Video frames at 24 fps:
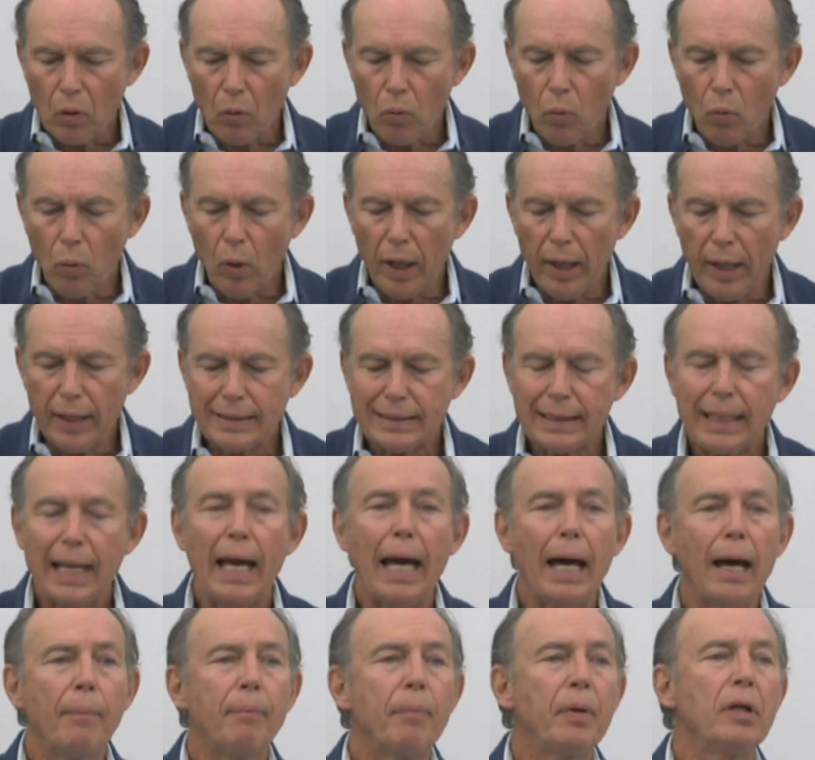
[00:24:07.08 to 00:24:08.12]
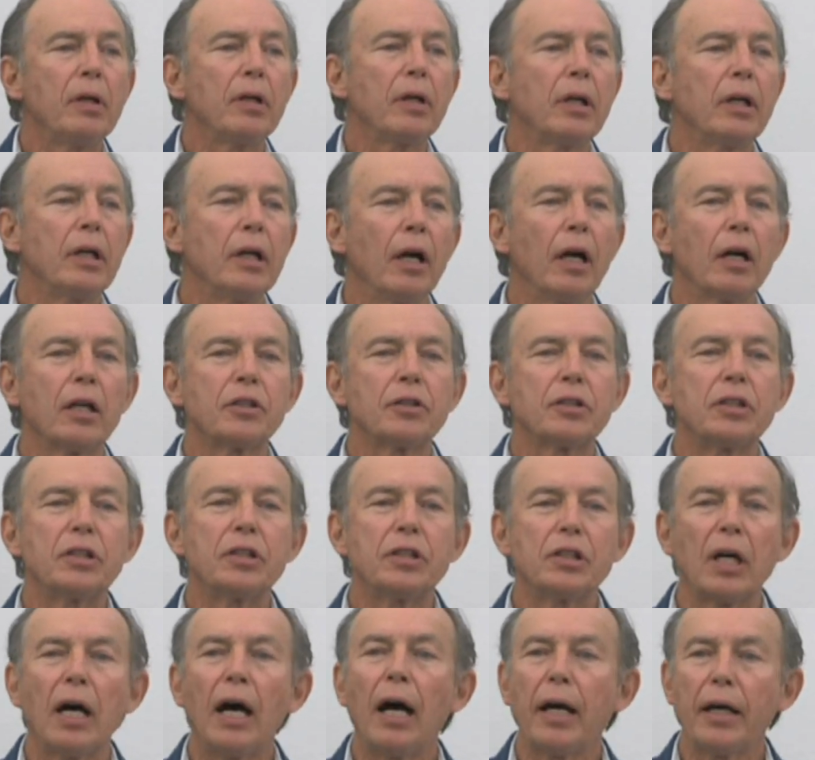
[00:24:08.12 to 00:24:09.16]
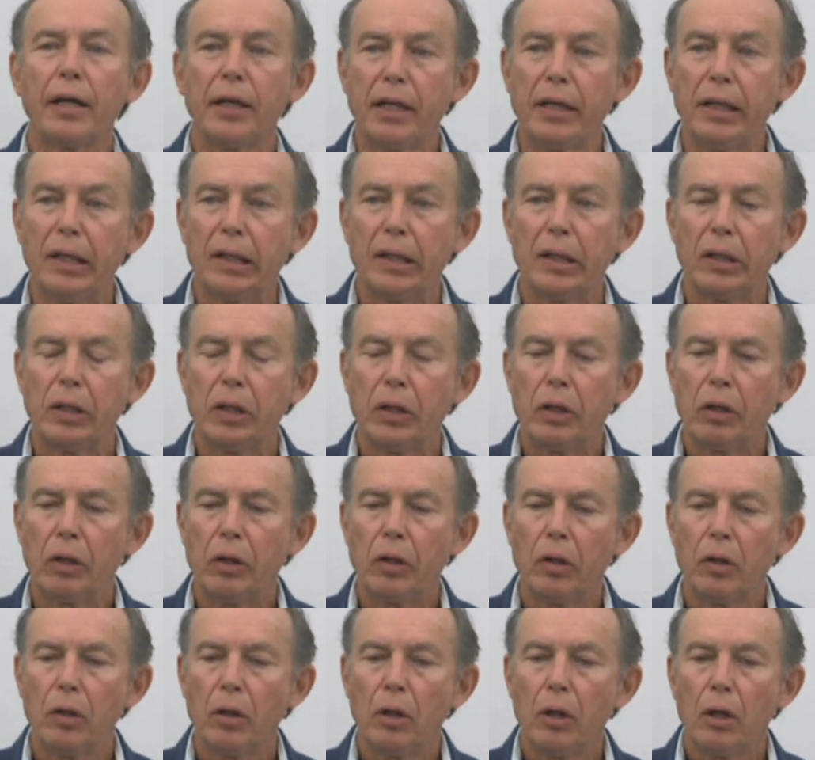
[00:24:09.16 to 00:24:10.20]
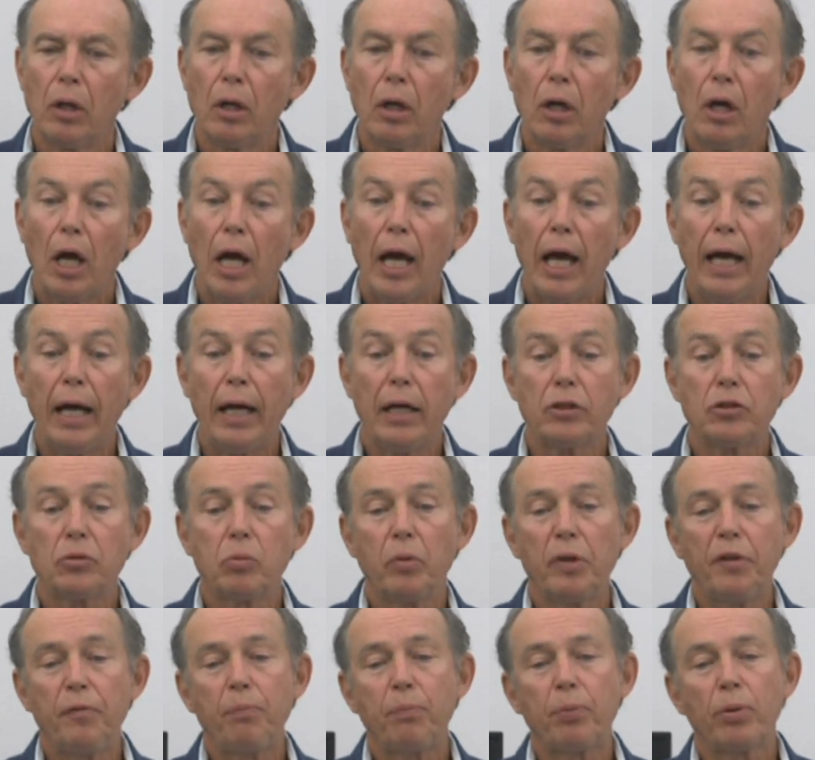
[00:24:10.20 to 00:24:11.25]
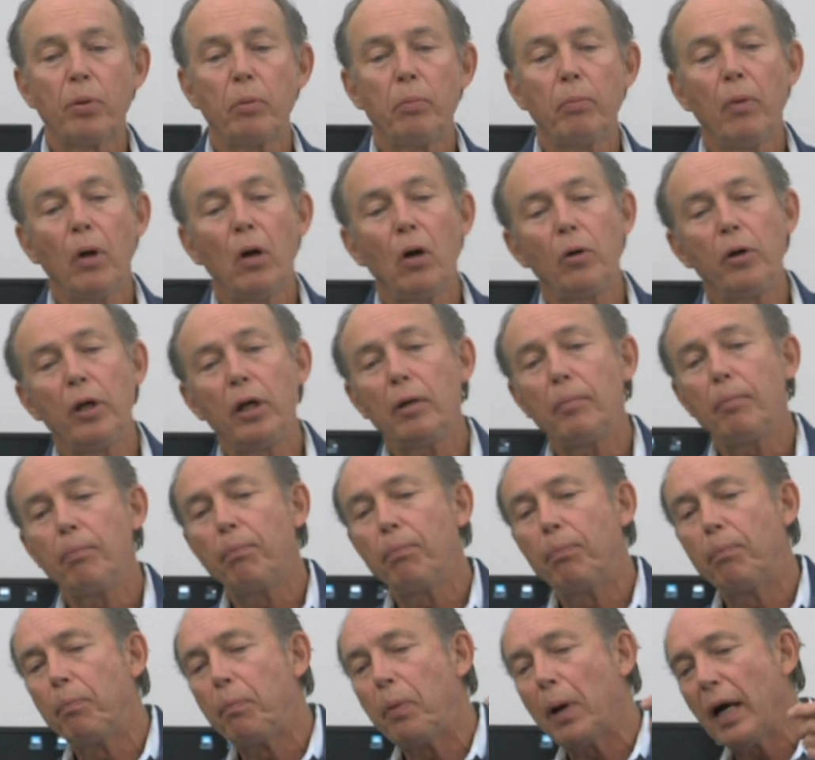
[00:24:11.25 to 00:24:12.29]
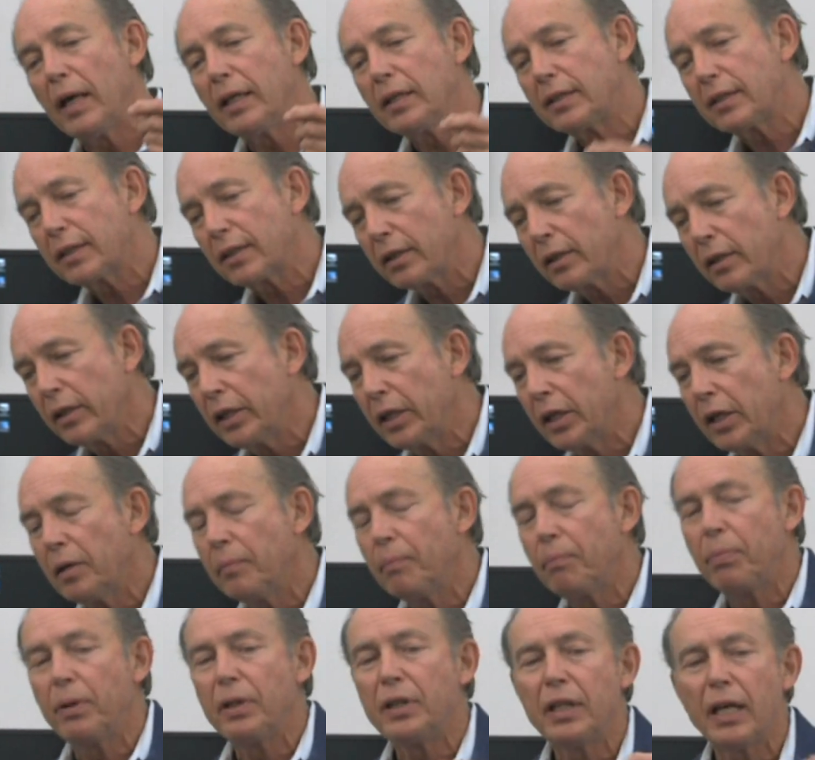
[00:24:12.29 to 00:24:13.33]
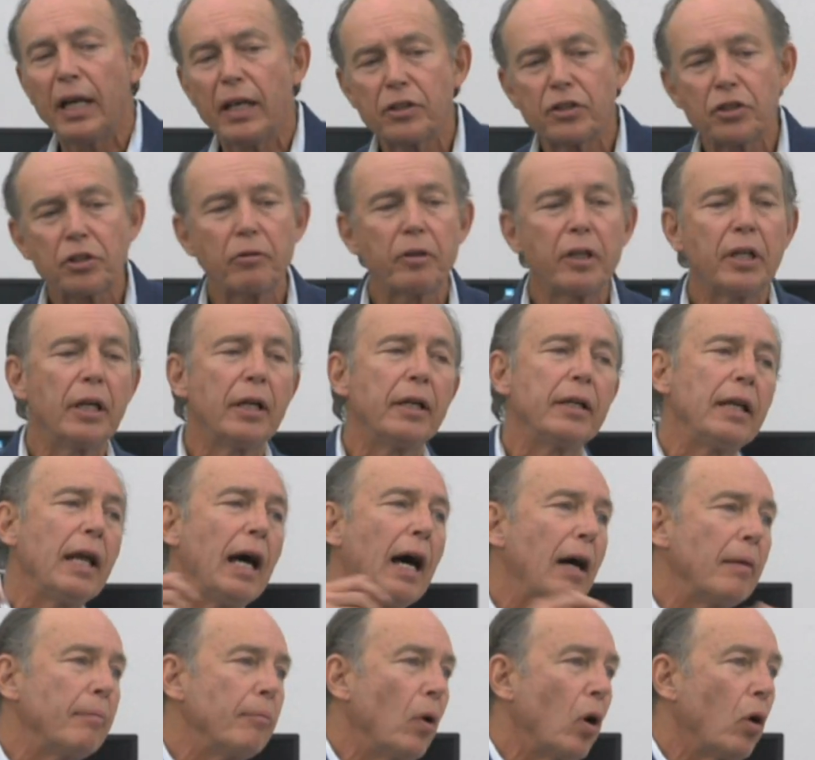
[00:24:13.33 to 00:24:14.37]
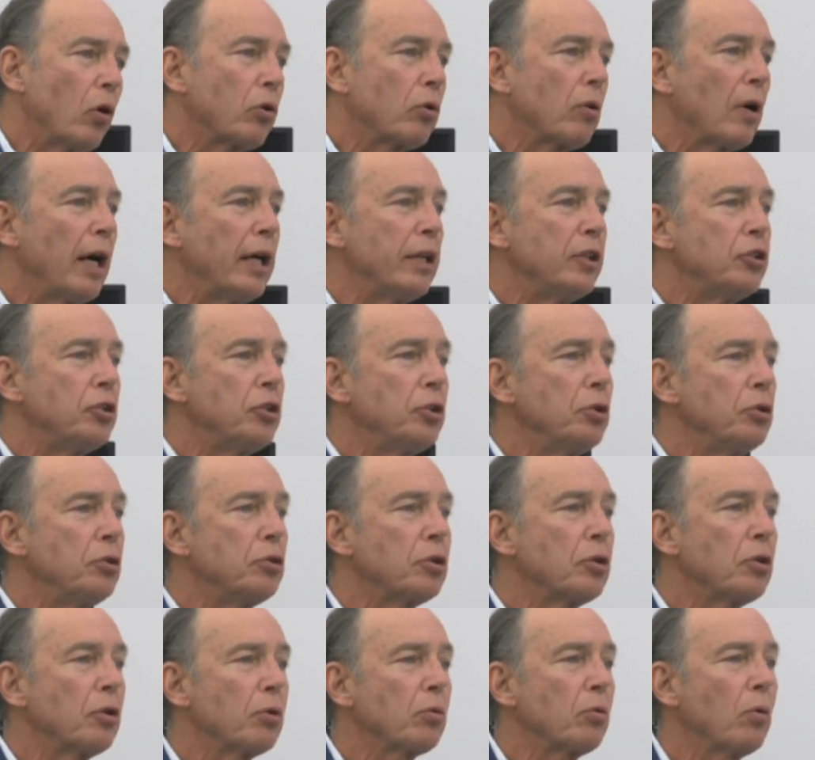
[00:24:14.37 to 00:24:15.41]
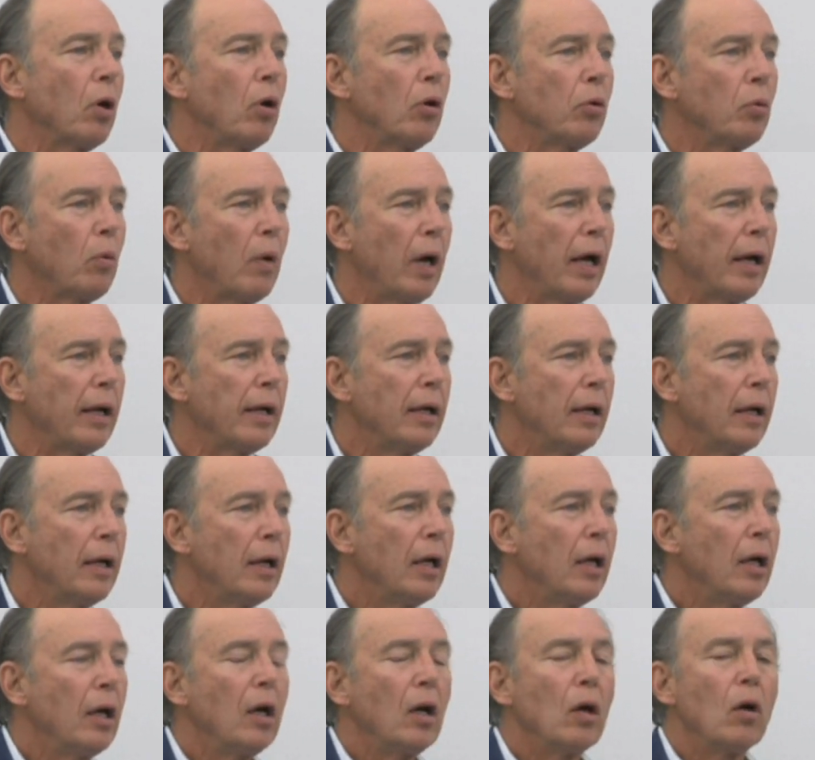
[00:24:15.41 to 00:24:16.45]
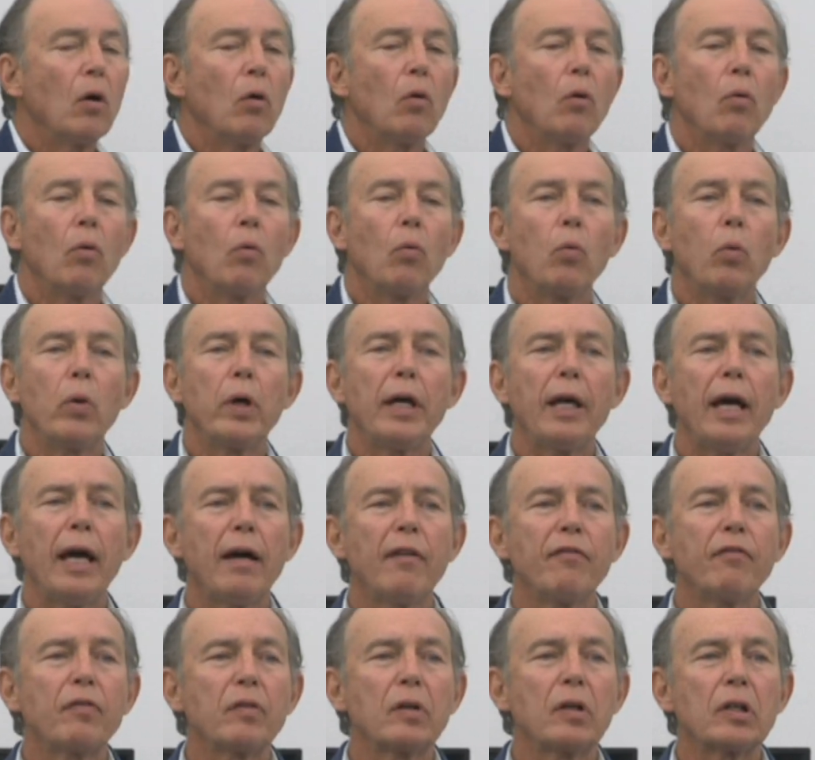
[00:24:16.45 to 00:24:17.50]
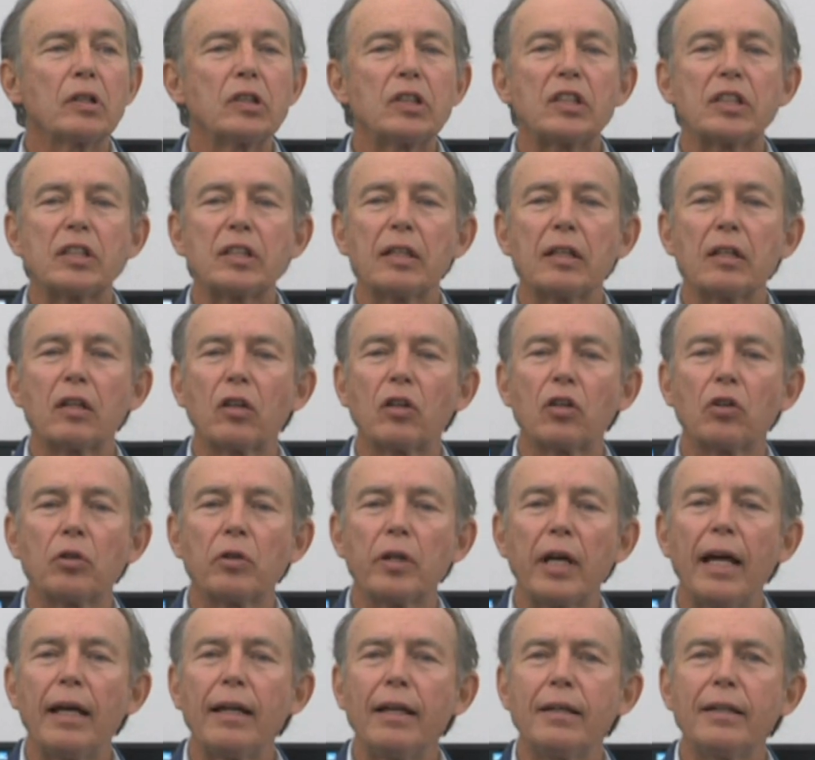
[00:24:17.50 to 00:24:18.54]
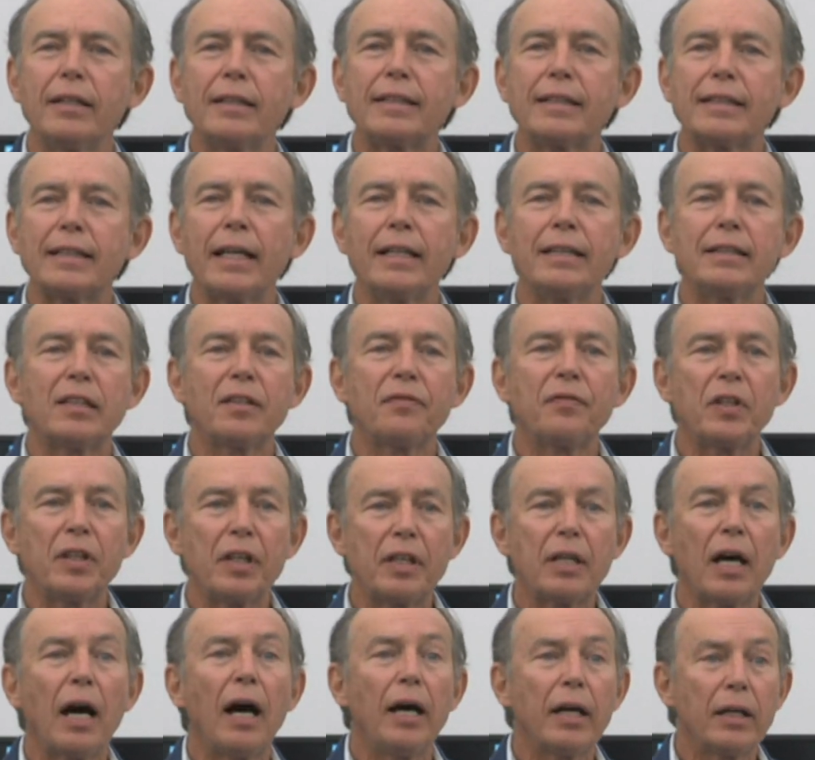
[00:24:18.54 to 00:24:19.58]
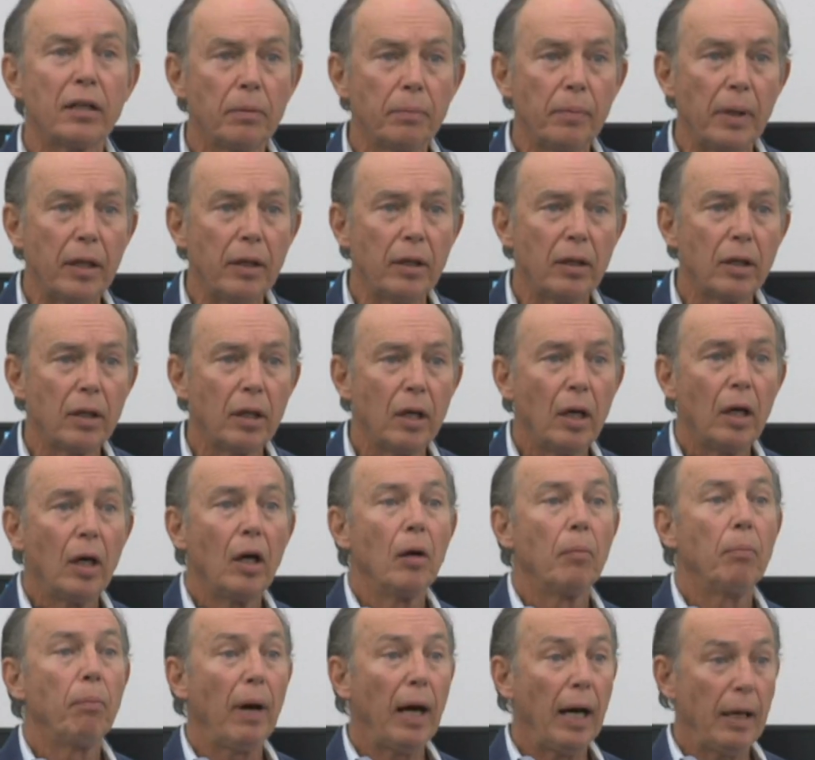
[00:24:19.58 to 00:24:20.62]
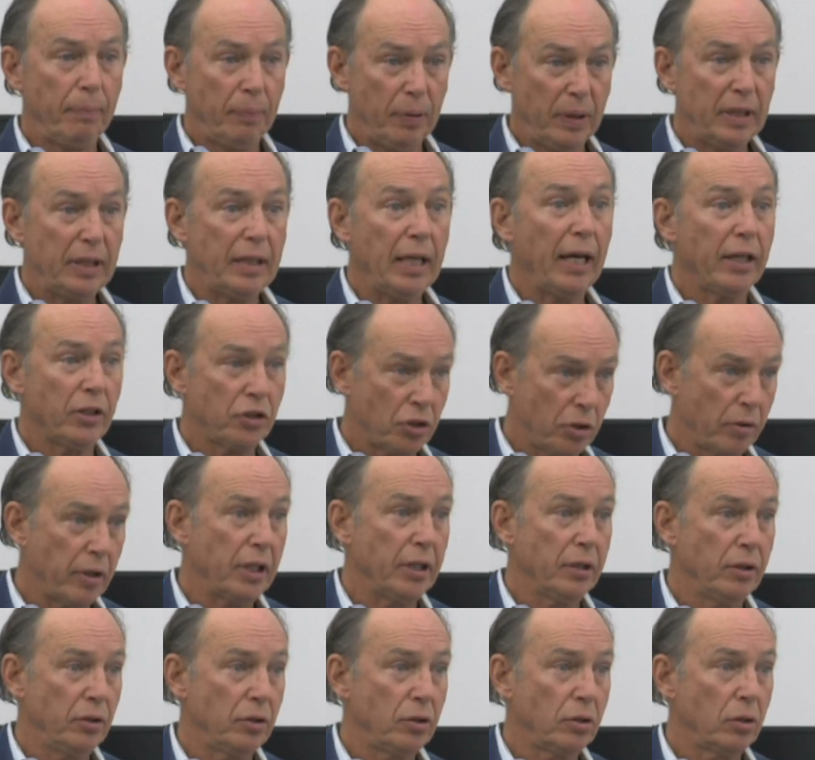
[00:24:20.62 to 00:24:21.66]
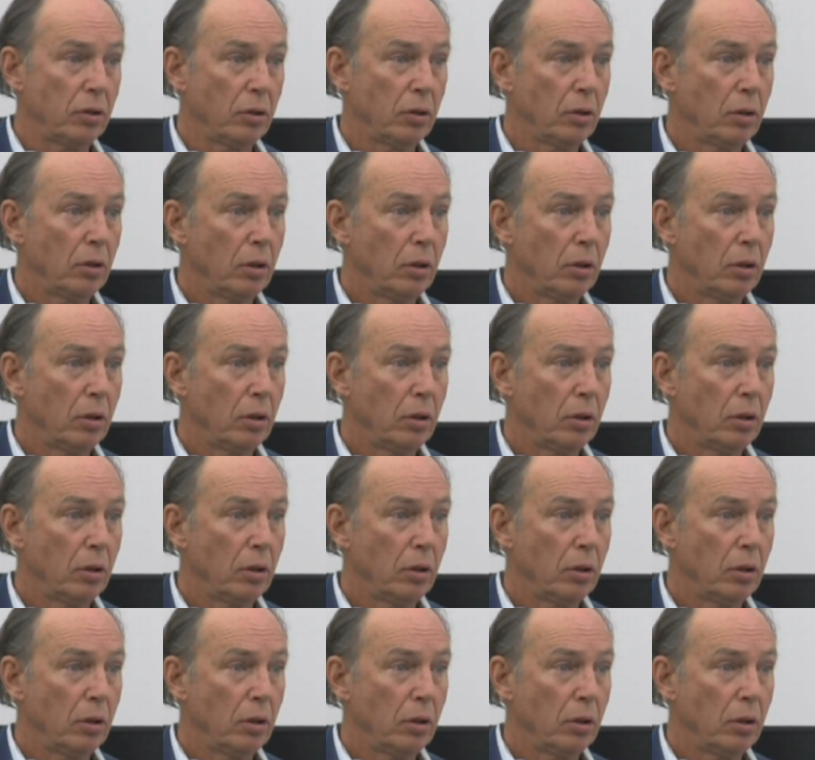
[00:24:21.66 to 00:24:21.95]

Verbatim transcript: what has happened in our society as we've promoted bicycling and pedestrian and non-motorized use to the roadway, we have created a sense of entitlement by pedestrians